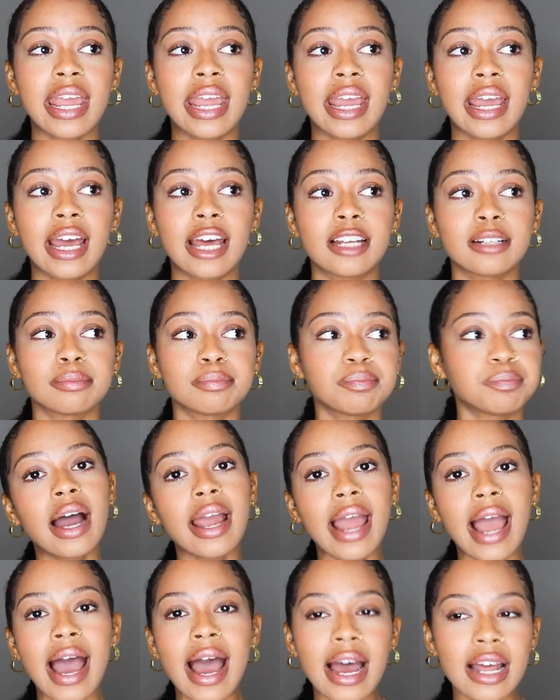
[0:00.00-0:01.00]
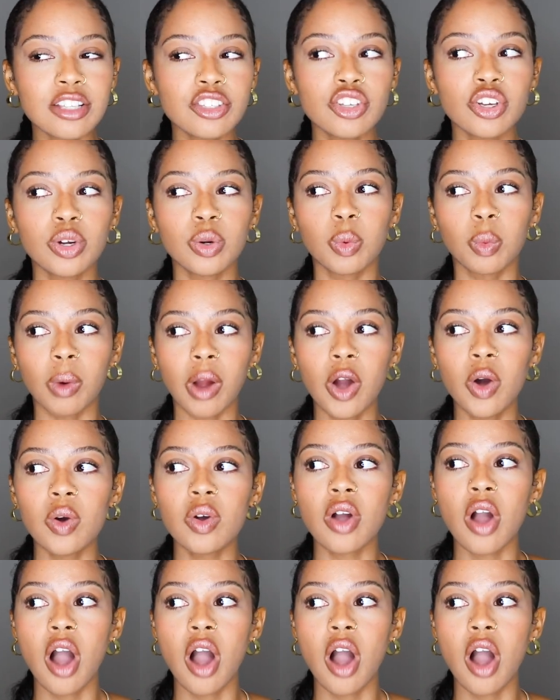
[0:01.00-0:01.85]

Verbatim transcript: and I had to grow